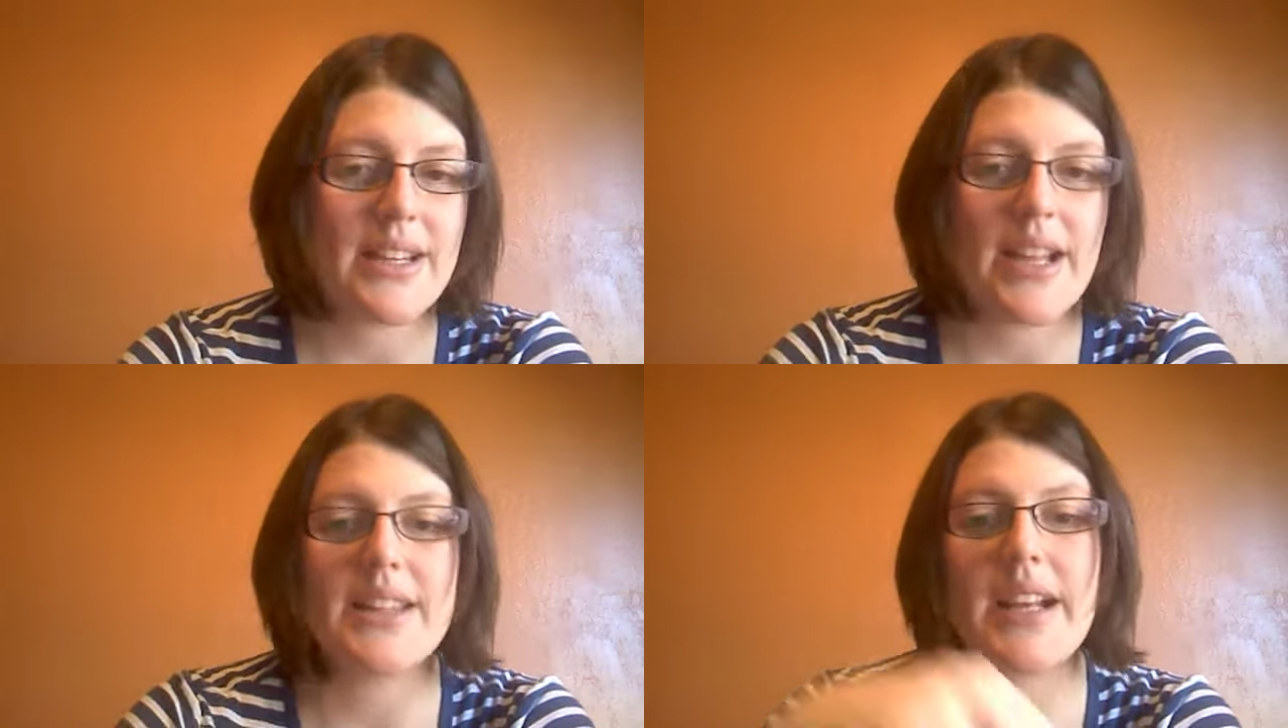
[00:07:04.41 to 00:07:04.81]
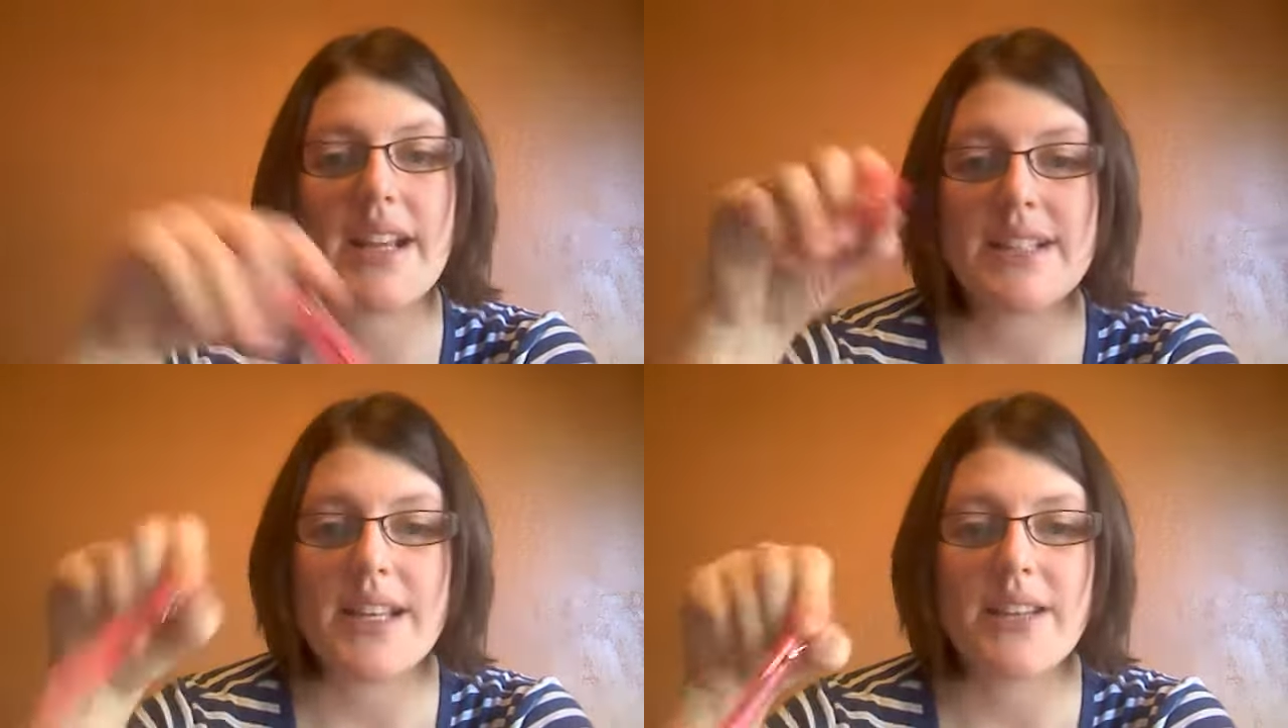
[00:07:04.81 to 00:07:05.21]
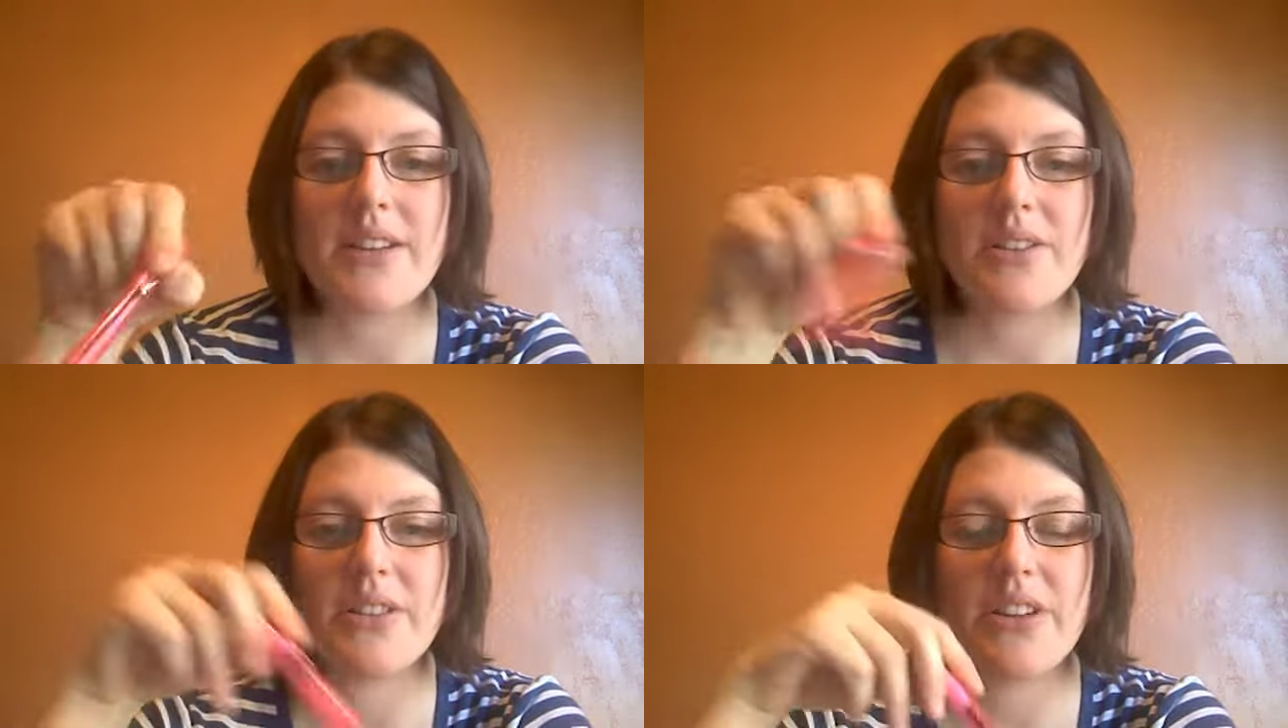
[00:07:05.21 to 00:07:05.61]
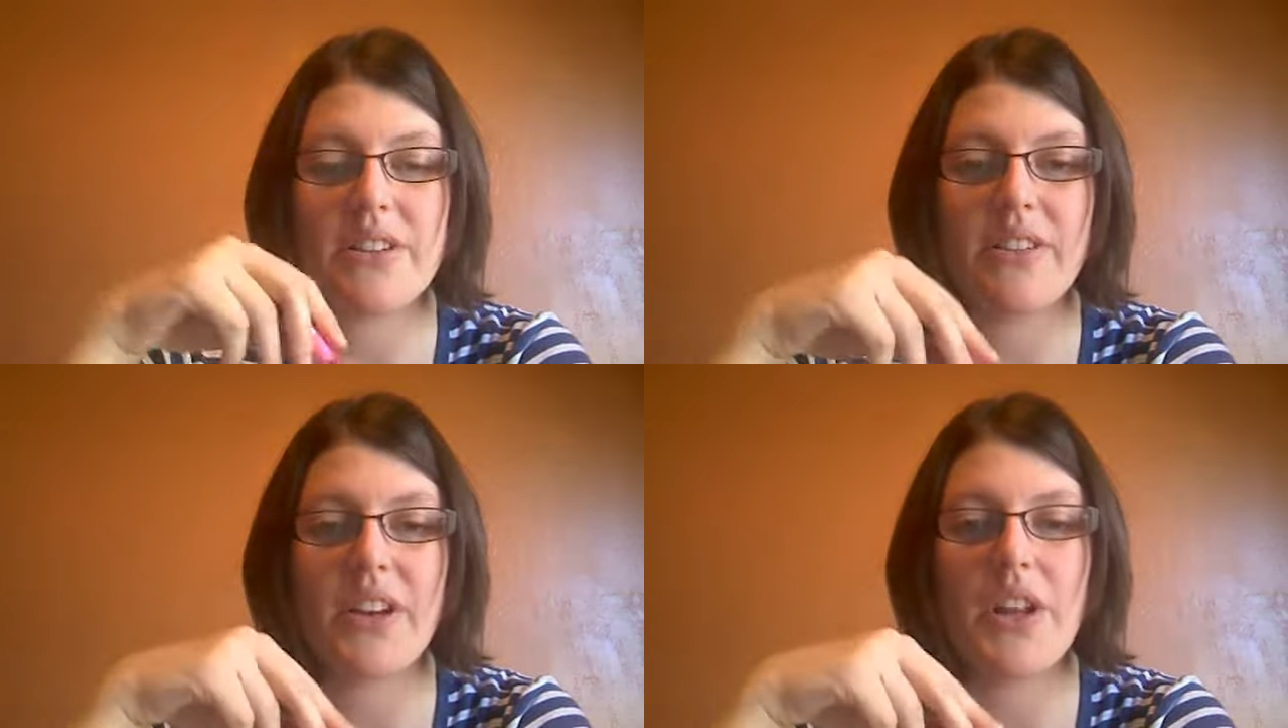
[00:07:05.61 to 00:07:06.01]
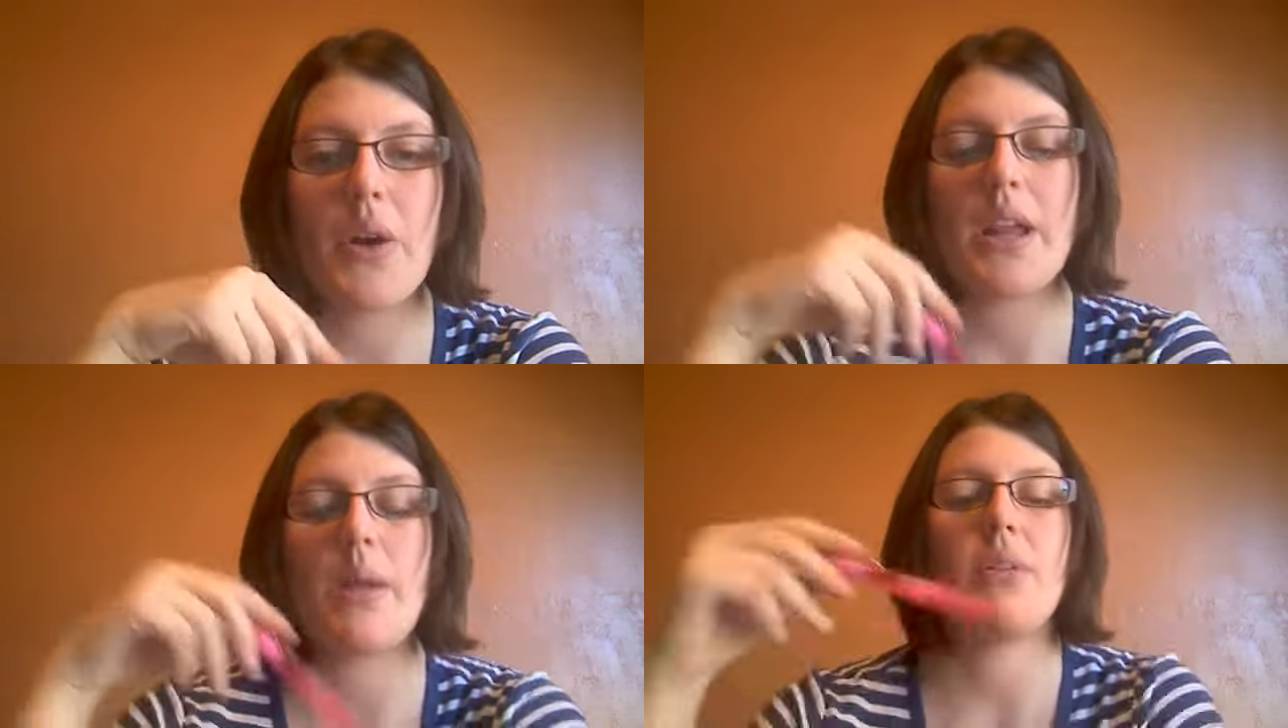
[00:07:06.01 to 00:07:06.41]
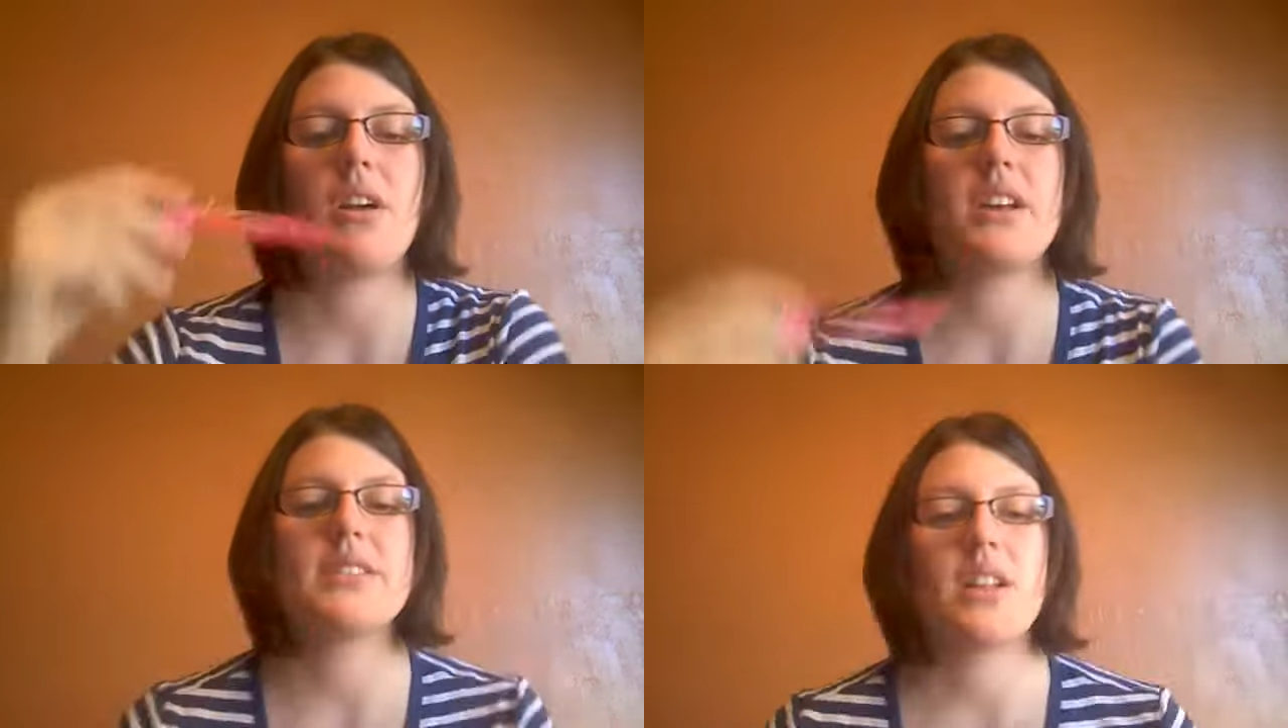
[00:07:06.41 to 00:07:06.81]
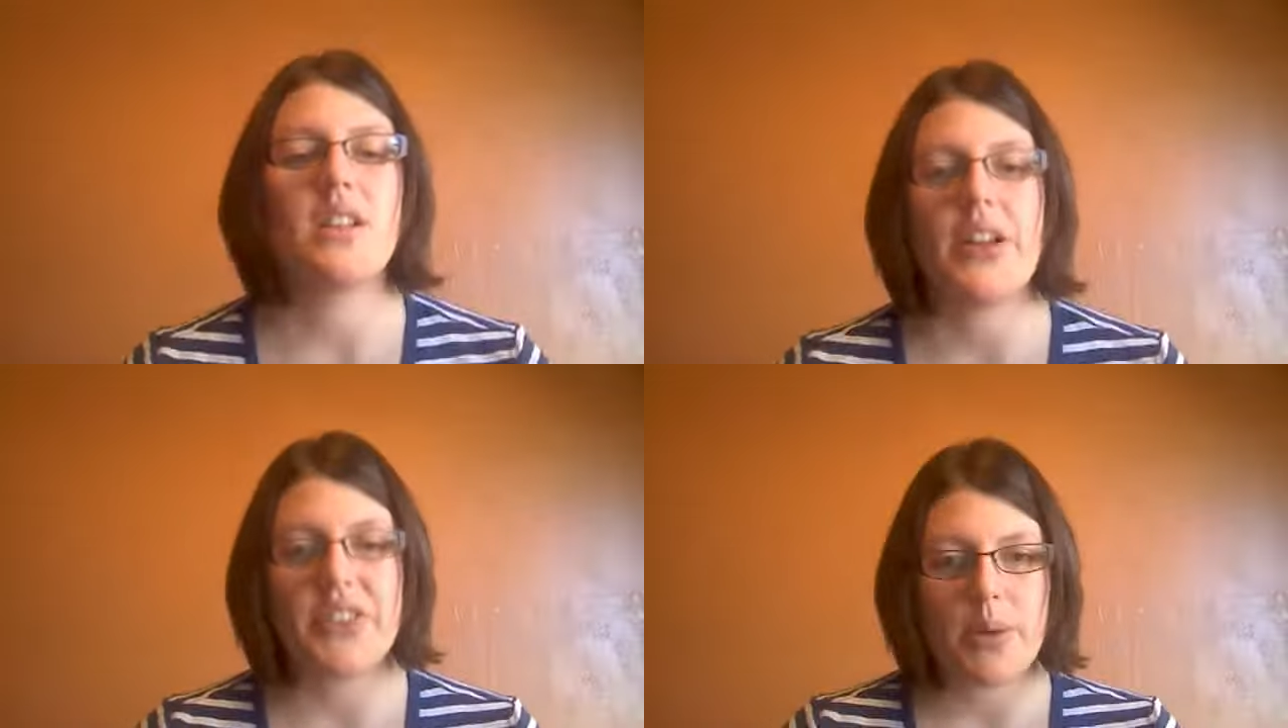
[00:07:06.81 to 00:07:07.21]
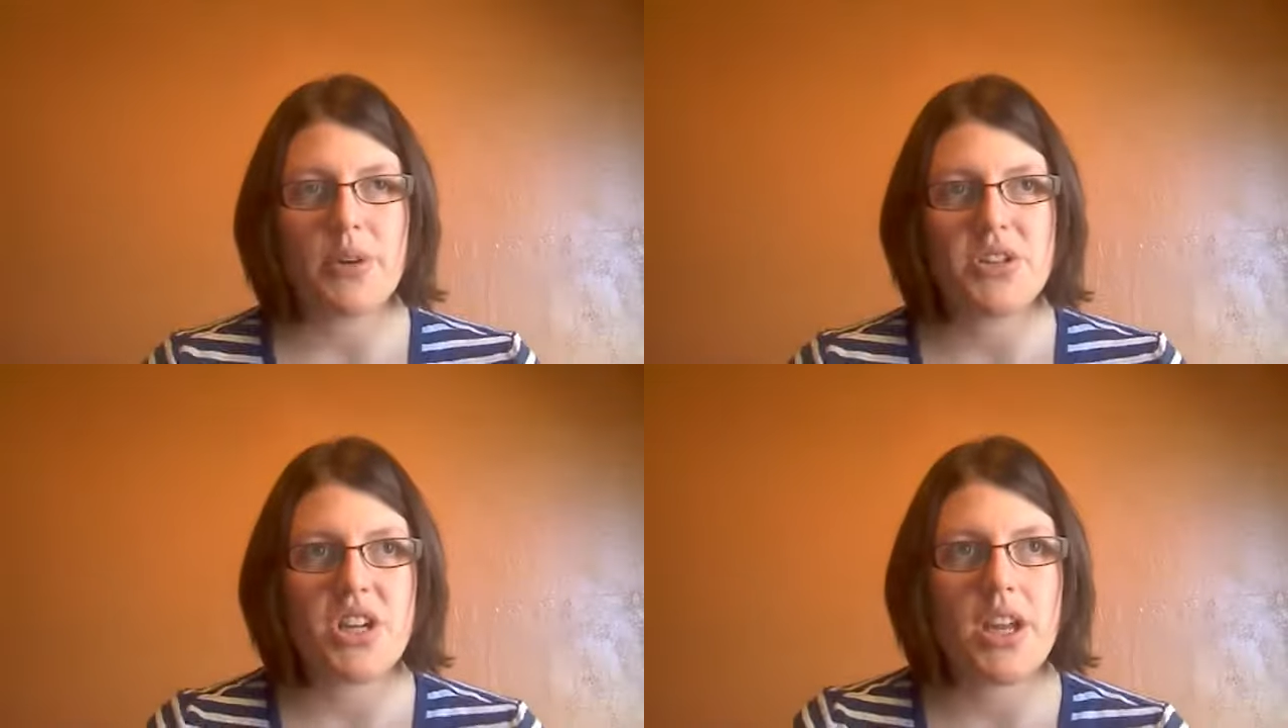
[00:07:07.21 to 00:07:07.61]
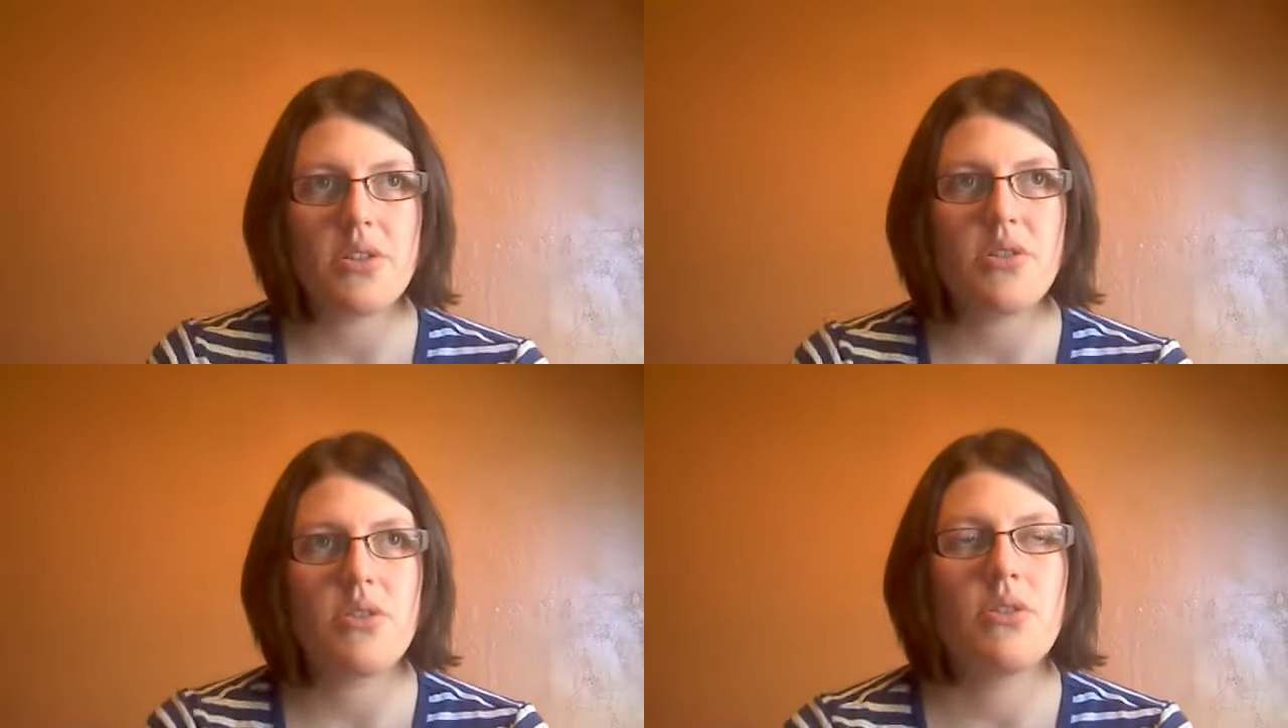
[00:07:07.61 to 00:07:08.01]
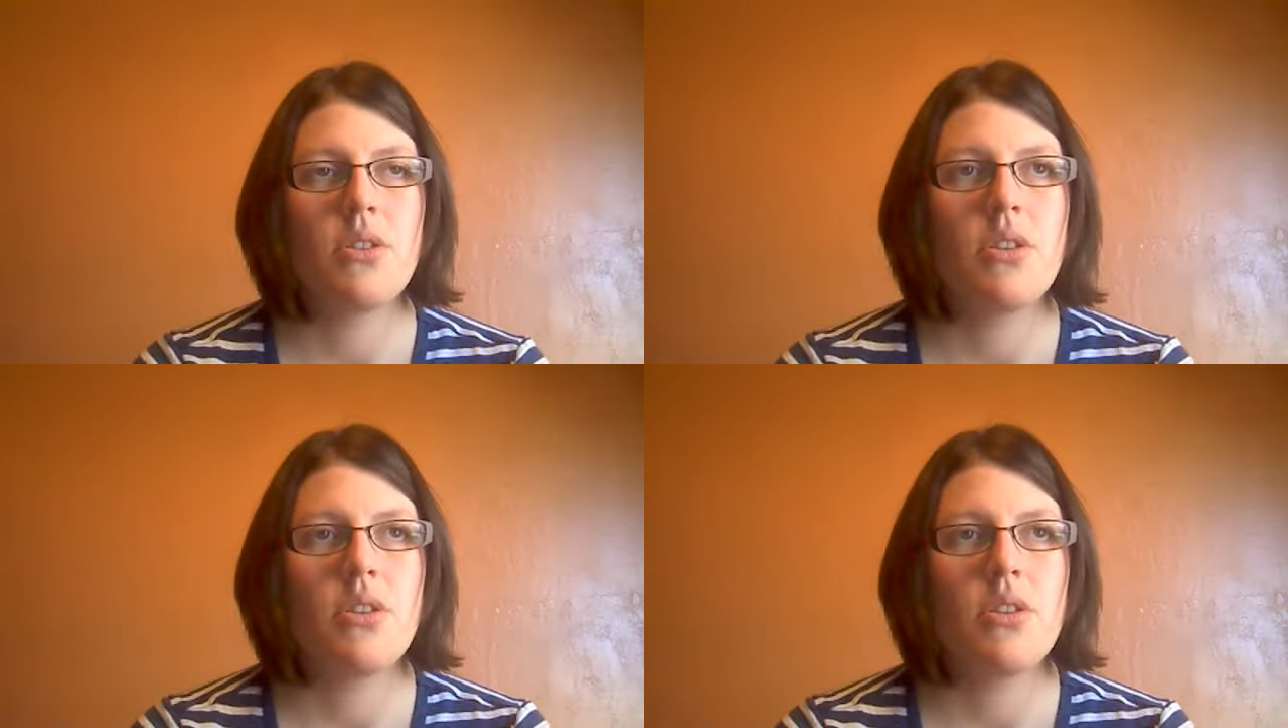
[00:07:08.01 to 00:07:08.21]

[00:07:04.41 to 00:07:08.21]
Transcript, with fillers: and like I said earlier in the video, I came across the Cloth Diaper channel,